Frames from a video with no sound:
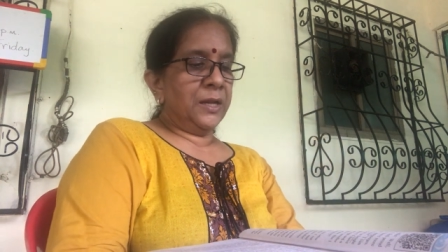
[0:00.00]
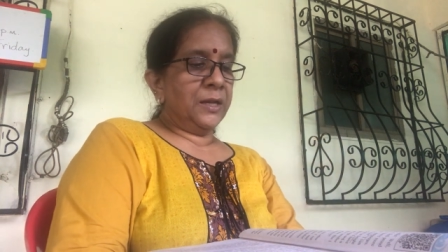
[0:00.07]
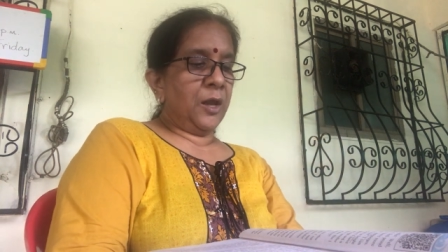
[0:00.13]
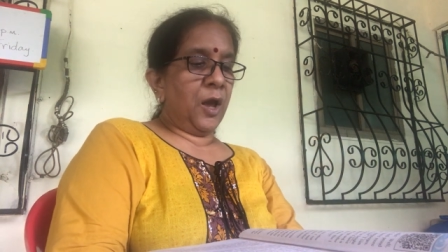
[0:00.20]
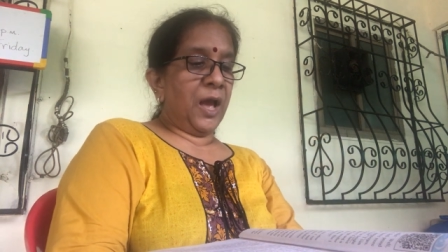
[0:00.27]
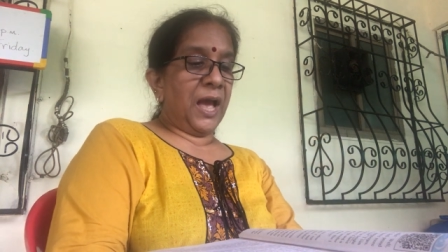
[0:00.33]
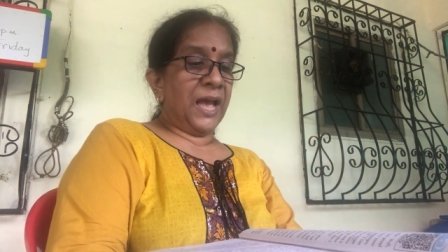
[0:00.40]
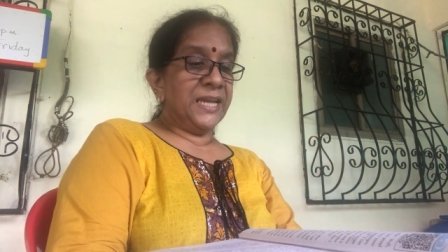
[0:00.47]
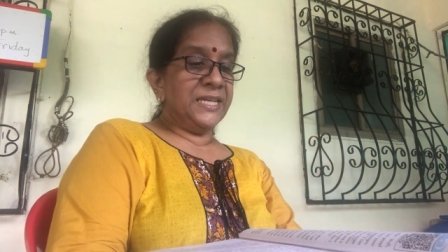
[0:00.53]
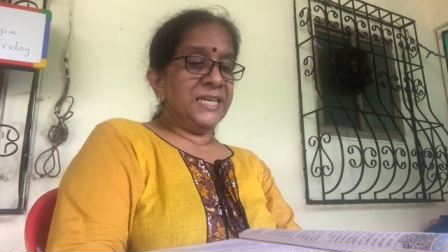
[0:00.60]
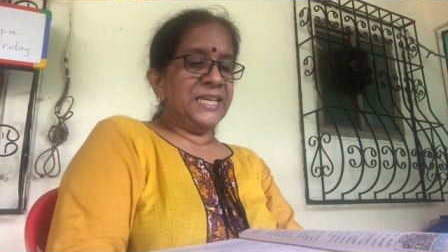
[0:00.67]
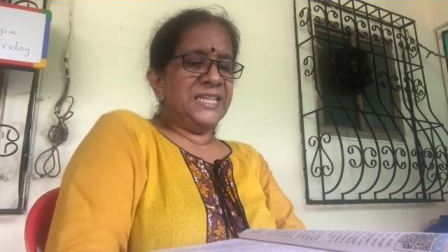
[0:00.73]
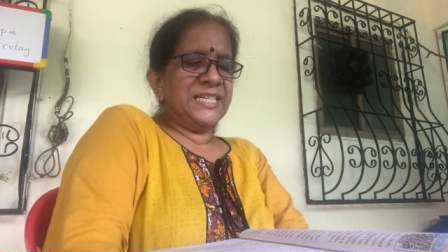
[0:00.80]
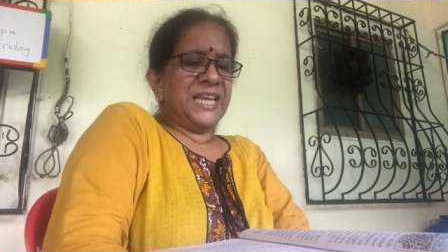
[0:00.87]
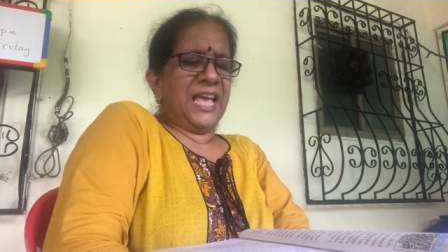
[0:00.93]
Now I
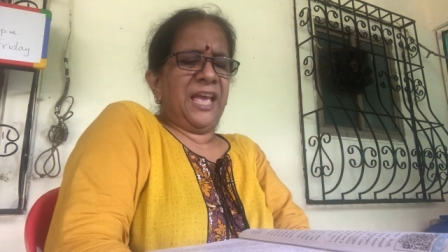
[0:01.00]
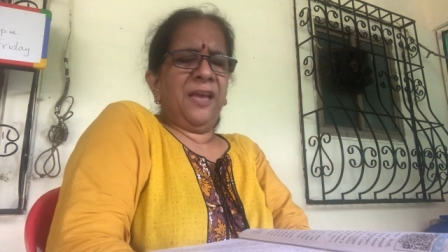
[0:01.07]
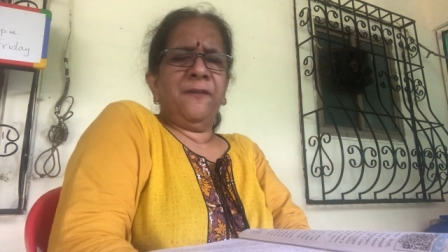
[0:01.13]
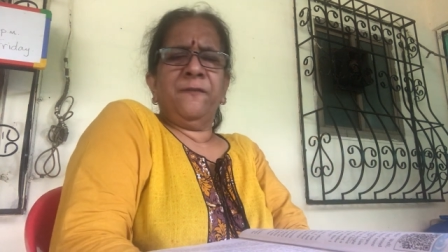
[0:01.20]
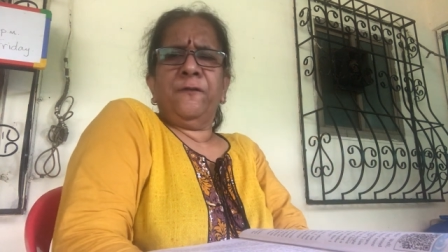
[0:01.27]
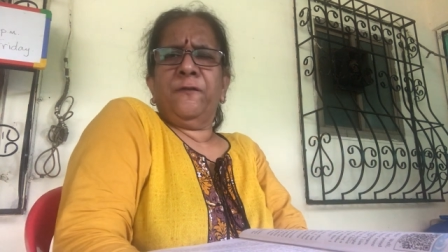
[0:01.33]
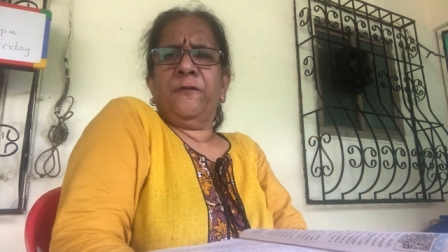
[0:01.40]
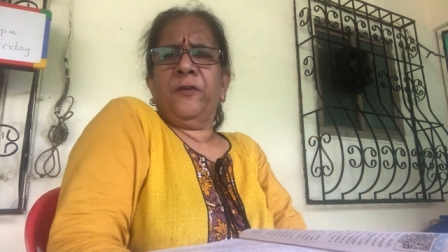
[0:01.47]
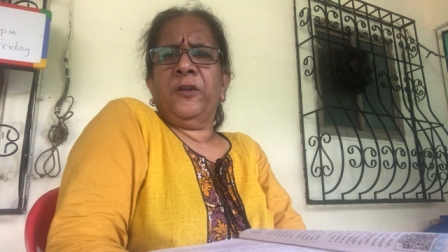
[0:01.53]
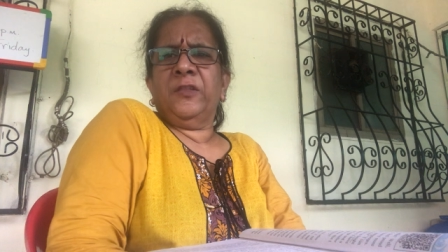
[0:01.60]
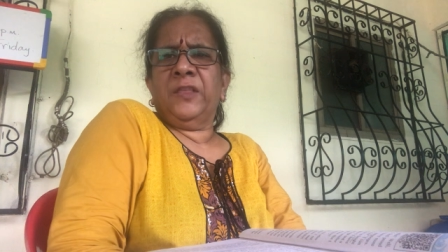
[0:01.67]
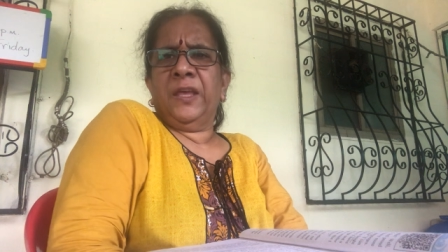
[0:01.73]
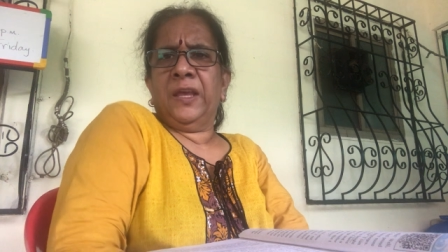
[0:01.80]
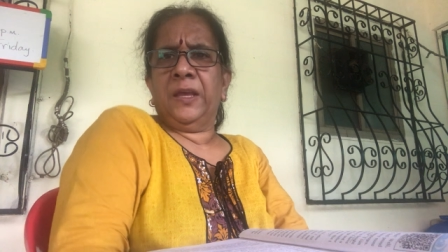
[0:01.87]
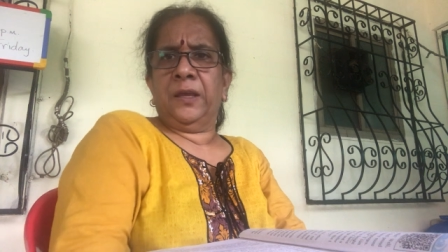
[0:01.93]
eat
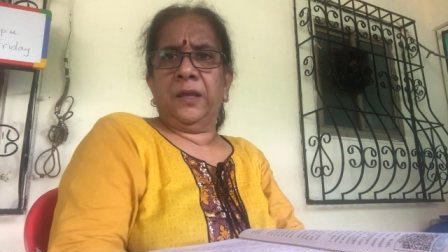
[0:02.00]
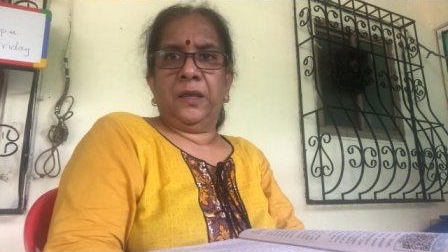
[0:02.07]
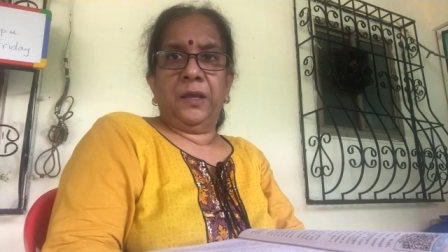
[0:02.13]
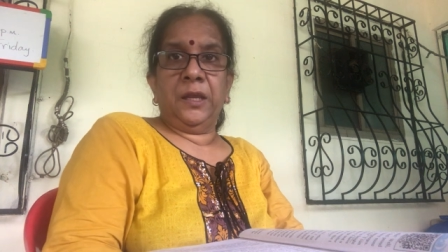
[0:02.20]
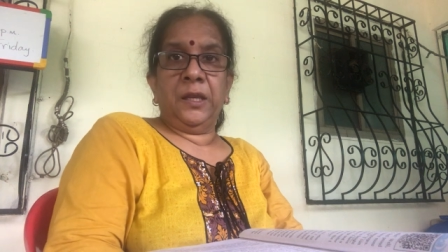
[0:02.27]
everything